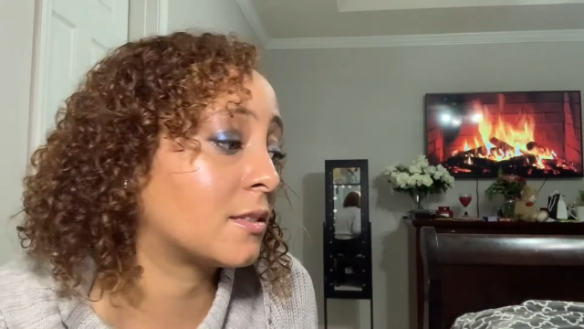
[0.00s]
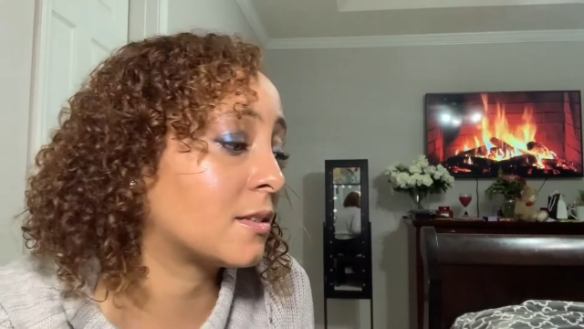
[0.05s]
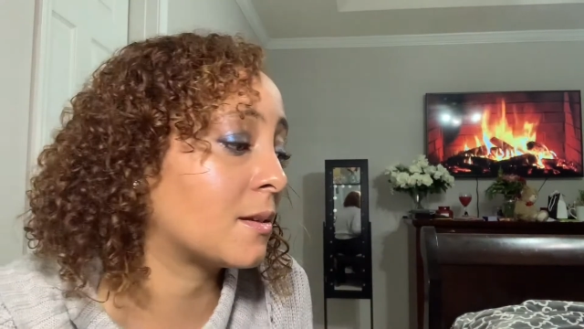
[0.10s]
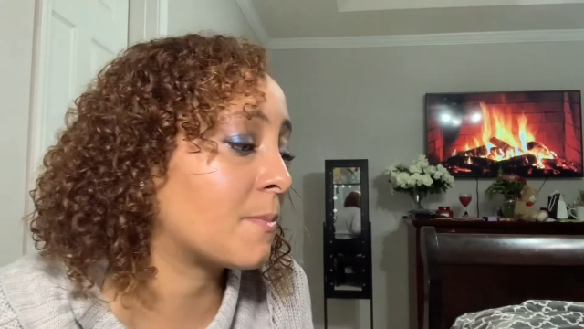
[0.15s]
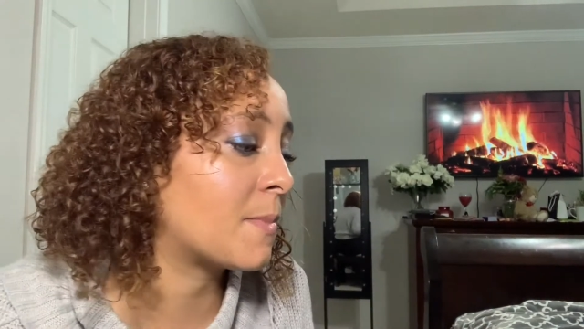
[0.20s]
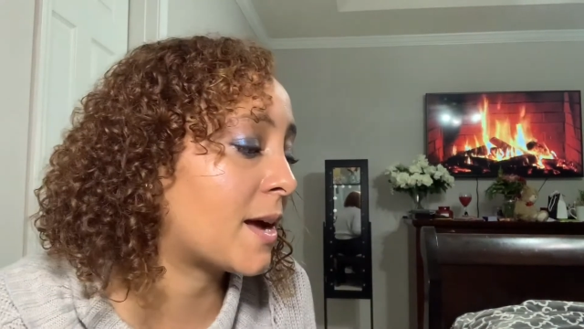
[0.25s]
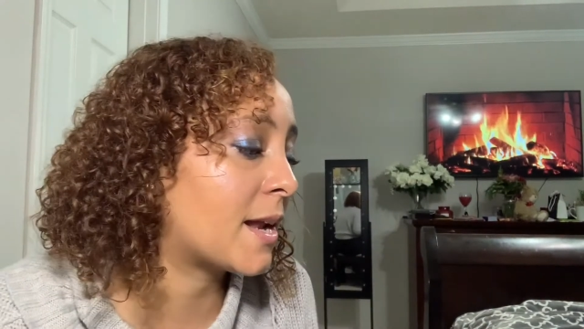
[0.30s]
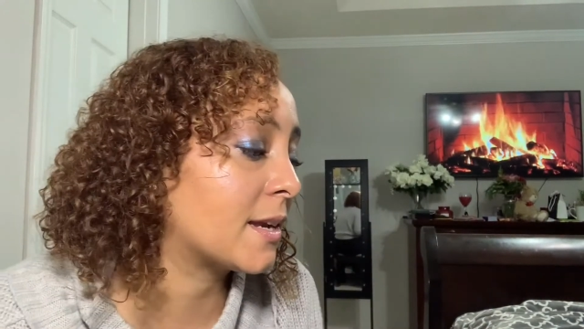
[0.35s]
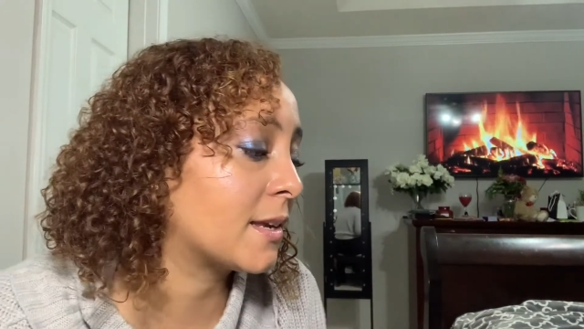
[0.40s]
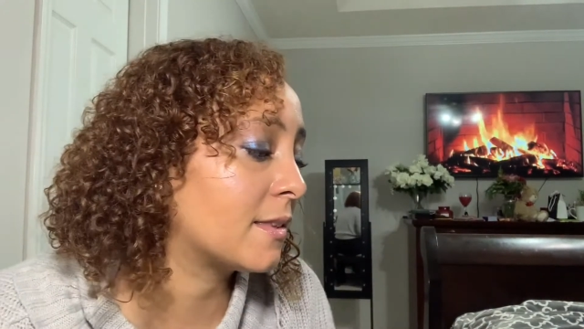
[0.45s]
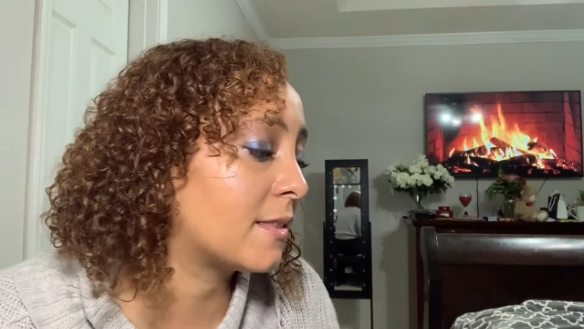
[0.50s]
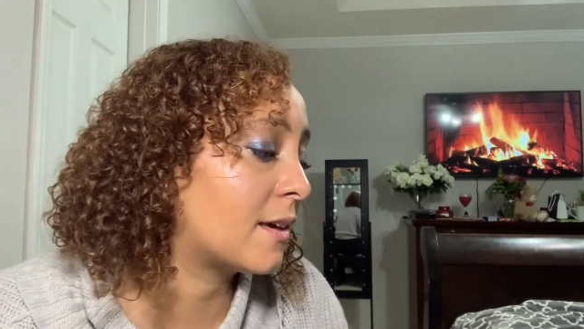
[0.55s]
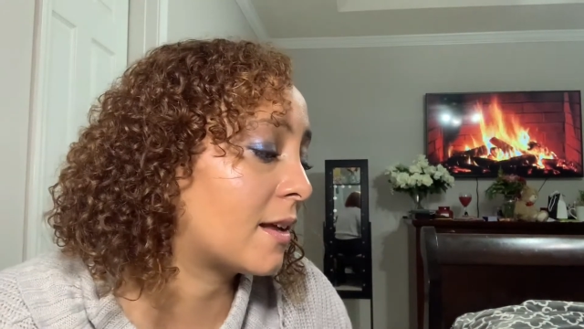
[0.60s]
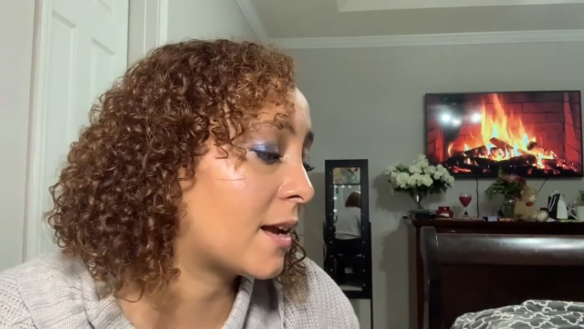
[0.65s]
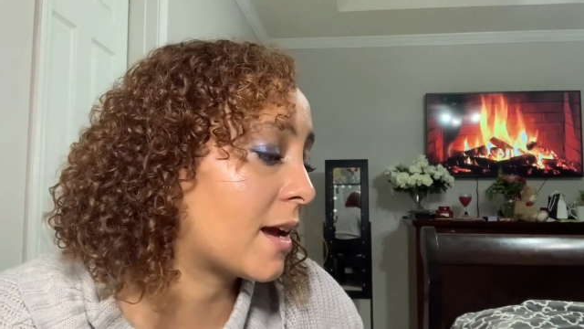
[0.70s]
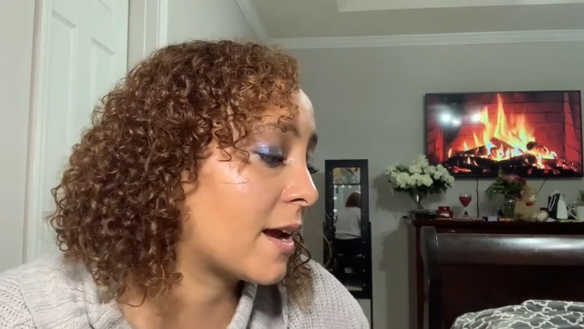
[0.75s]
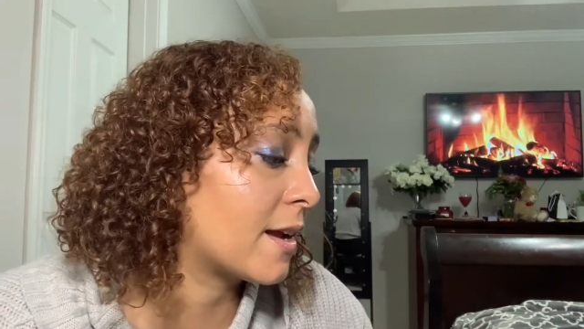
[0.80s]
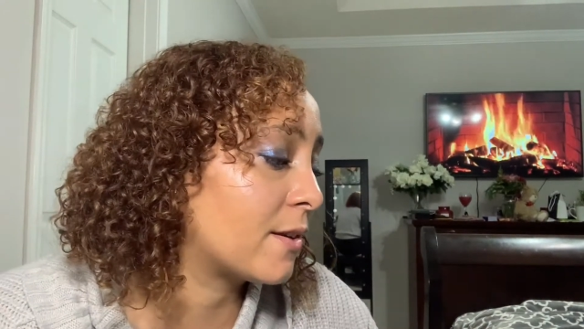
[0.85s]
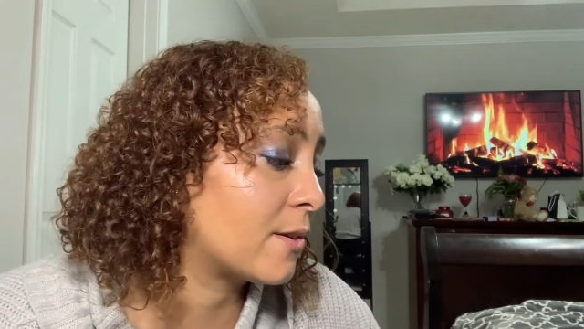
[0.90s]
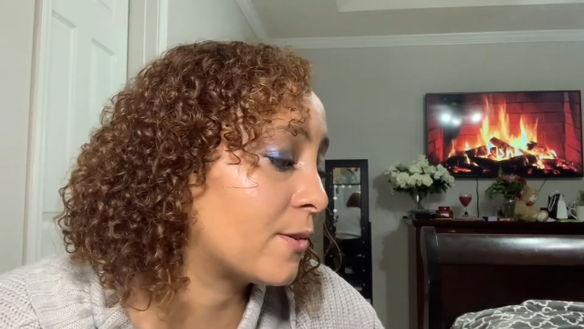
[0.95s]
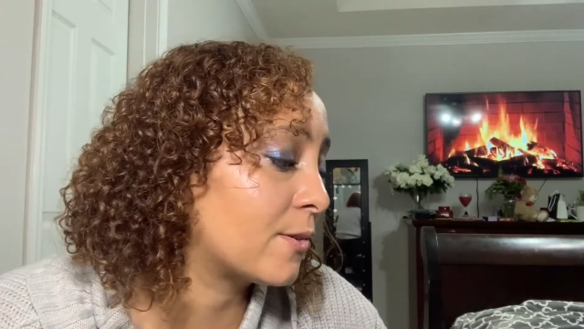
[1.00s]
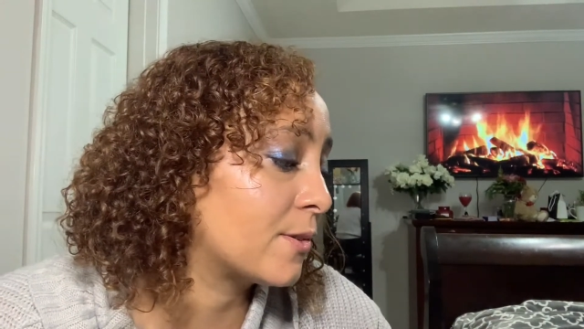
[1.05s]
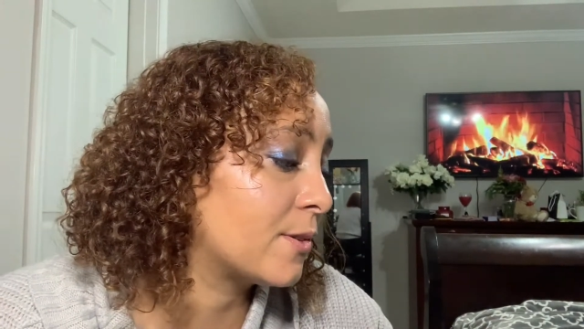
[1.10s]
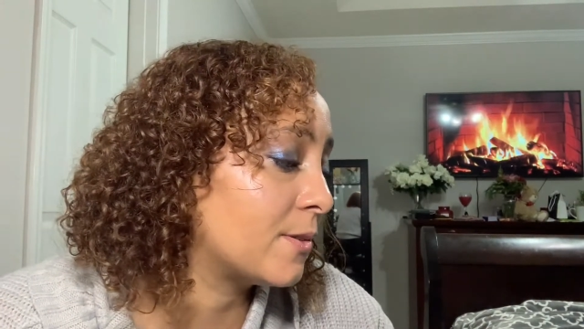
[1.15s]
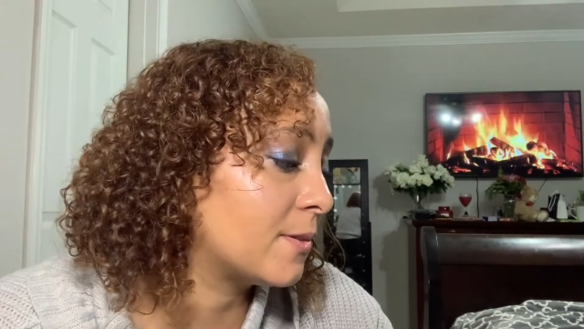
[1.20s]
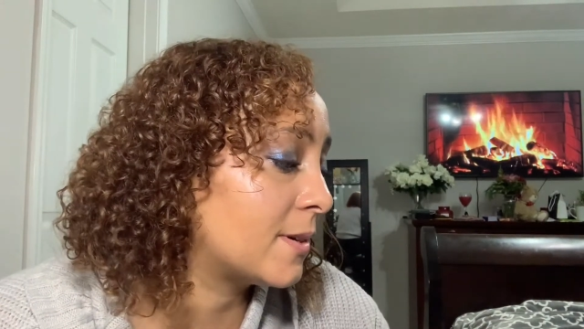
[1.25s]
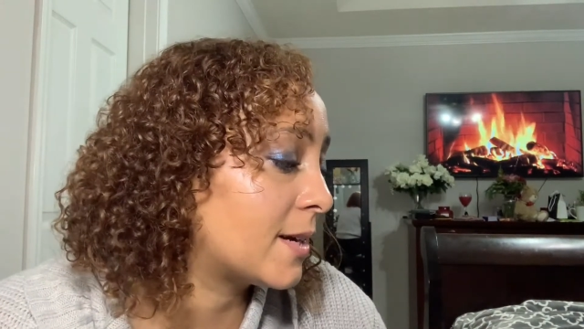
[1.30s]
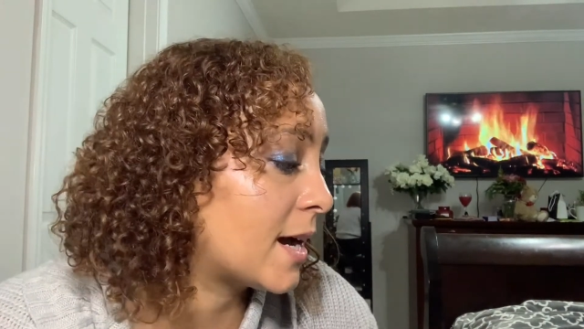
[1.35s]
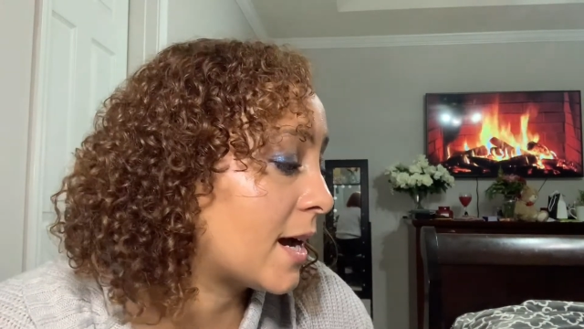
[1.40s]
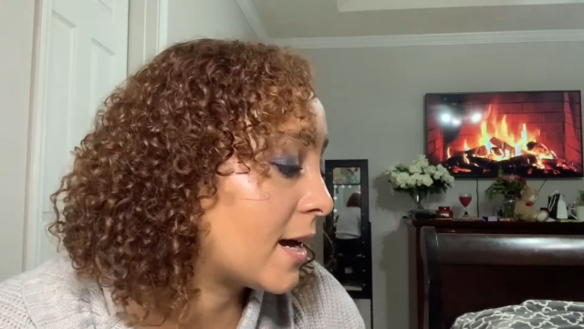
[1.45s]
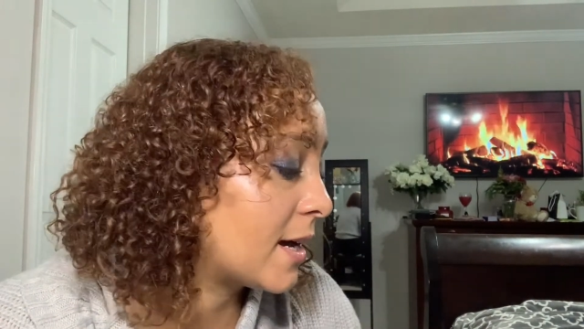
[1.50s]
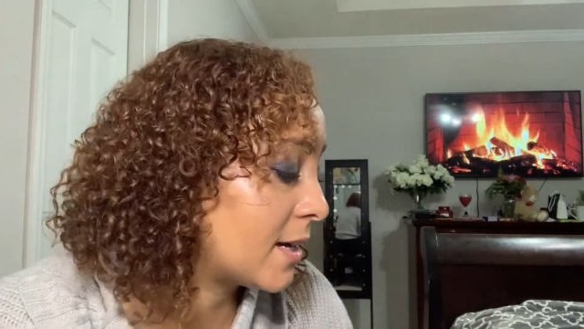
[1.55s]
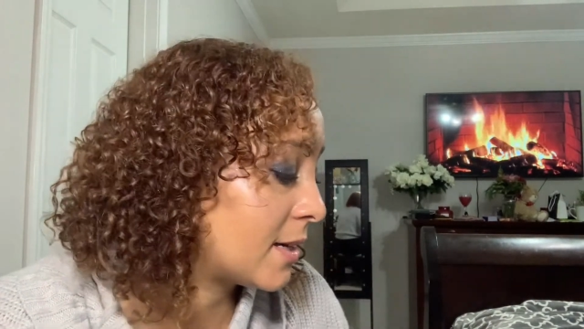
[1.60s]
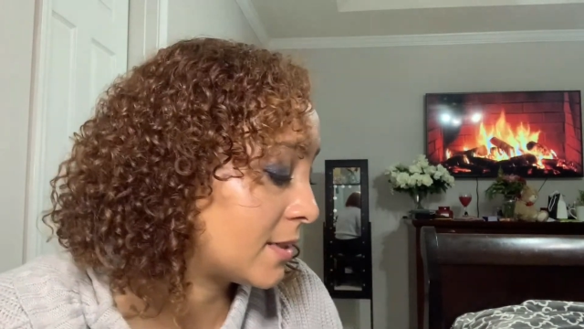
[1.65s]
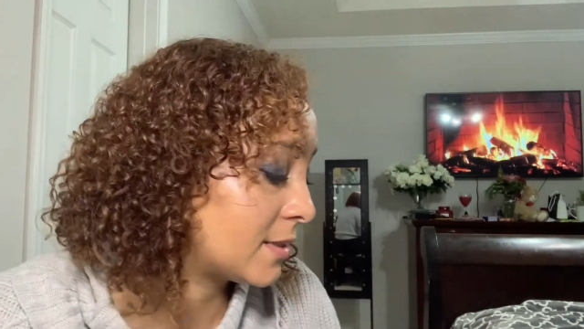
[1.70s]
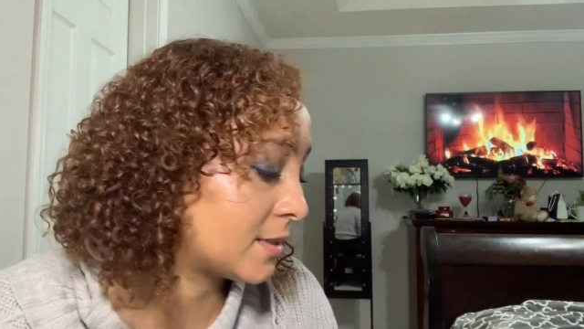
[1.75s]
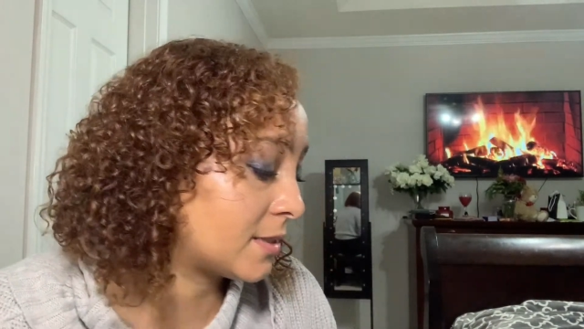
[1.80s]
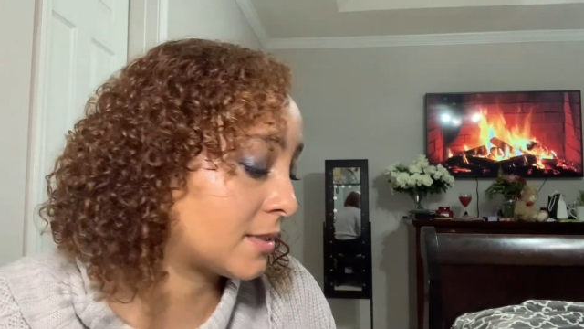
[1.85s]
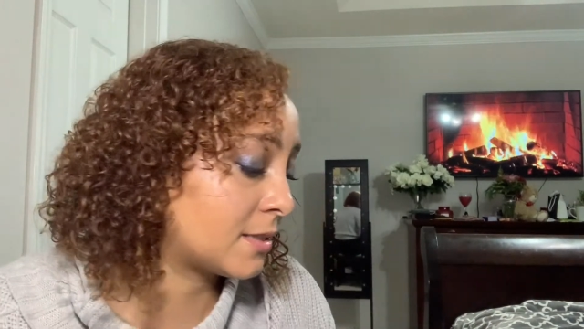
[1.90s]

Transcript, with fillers: somebody that I know you guys.